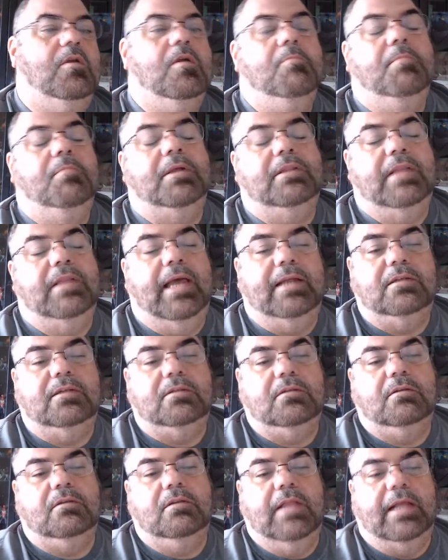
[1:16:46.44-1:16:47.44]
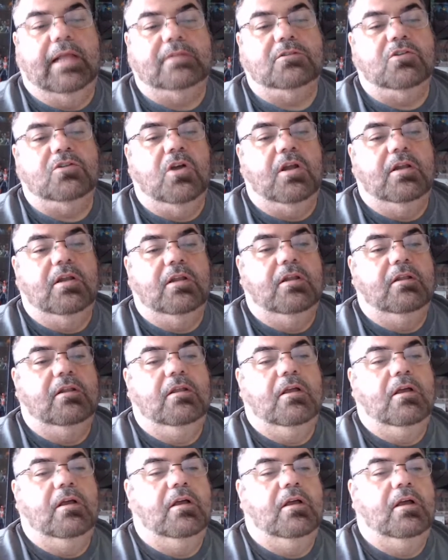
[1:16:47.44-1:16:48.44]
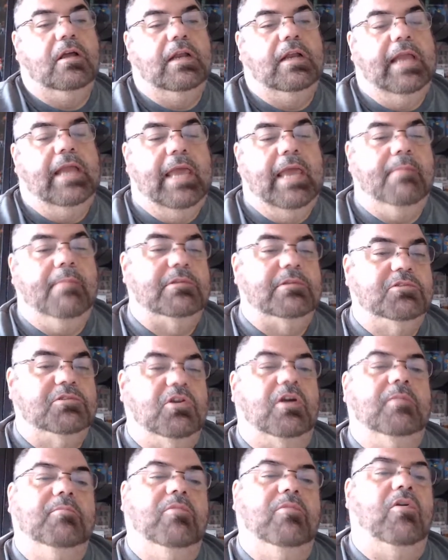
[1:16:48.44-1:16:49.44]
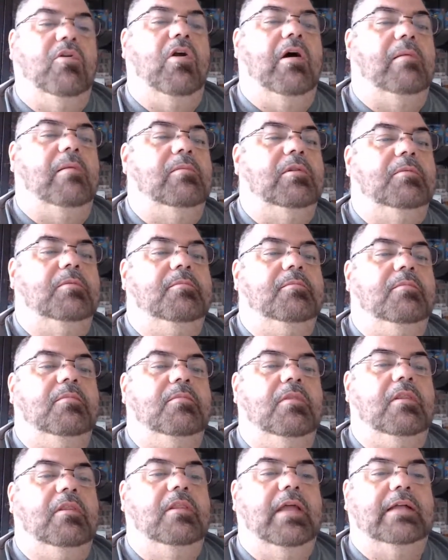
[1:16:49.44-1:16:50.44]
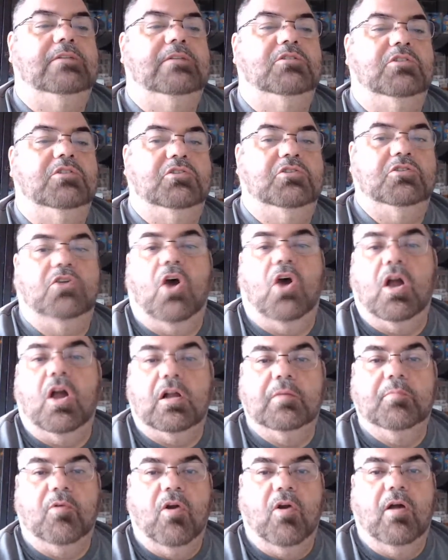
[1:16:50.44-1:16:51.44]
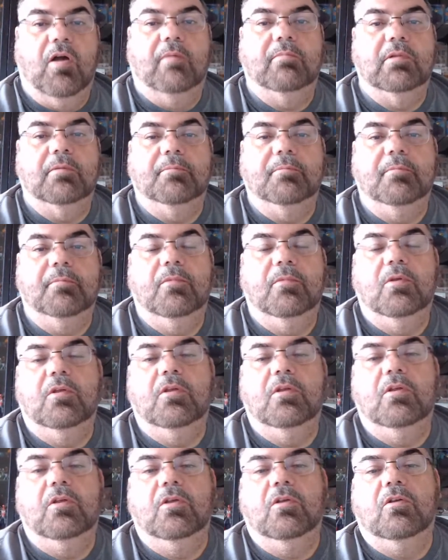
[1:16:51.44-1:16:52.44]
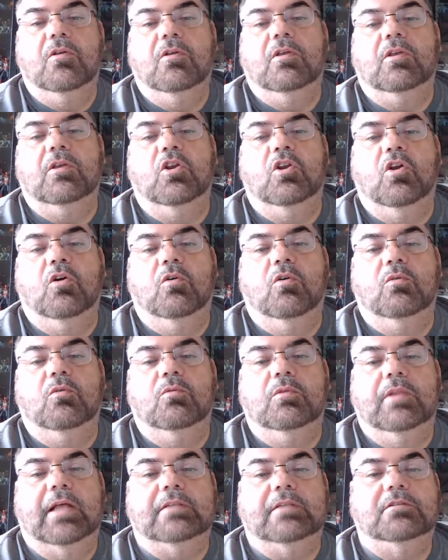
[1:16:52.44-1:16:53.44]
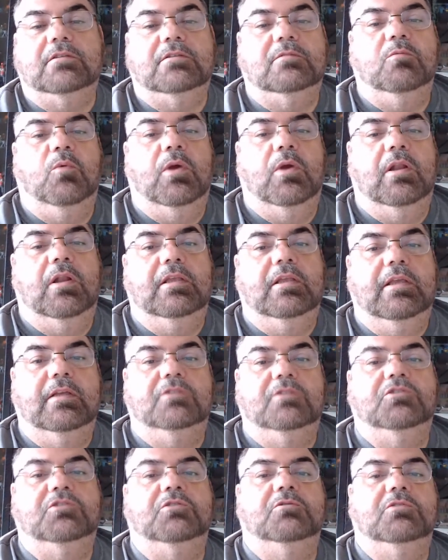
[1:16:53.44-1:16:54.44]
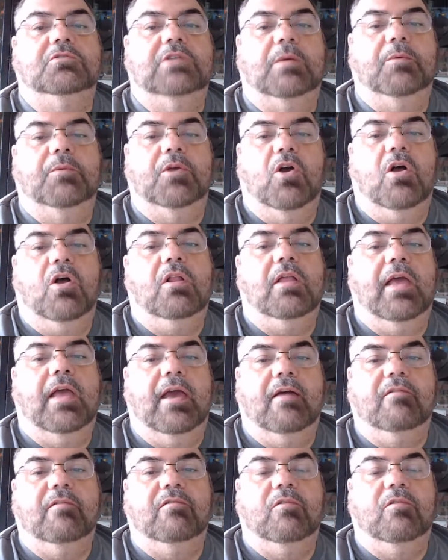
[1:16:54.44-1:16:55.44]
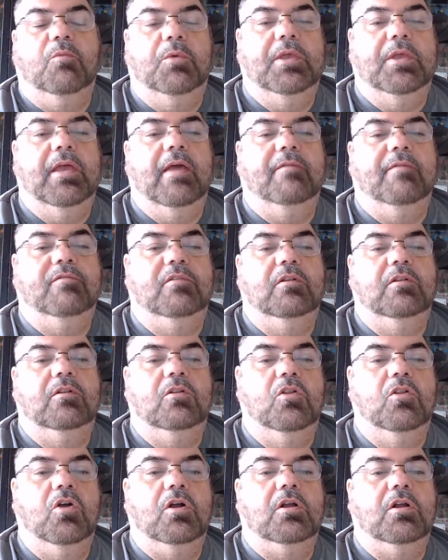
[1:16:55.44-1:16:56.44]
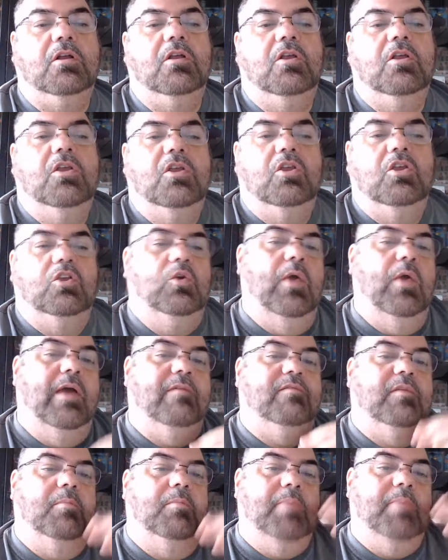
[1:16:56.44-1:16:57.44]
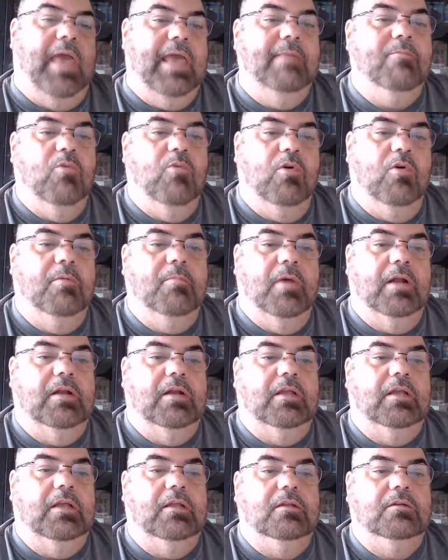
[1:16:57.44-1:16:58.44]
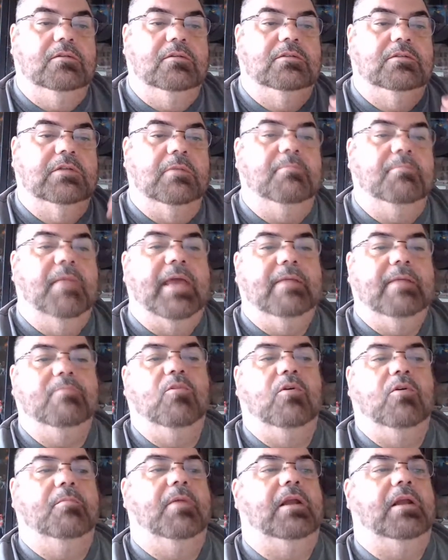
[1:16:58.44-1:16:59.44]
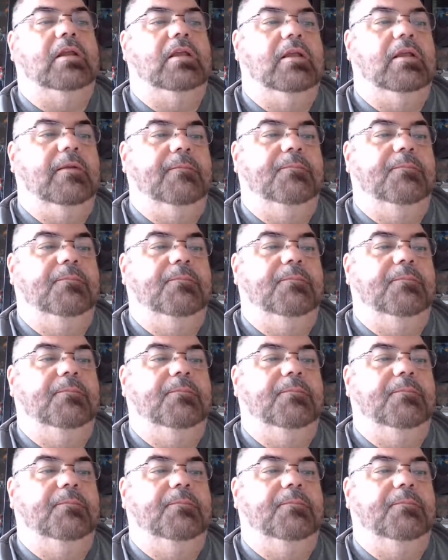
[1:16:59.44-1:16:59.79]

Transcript: But that's not an Amazon problem. That's a stock problem. You know, that's one of the issues that we all have. We have to look. You have to pay more money to make more money.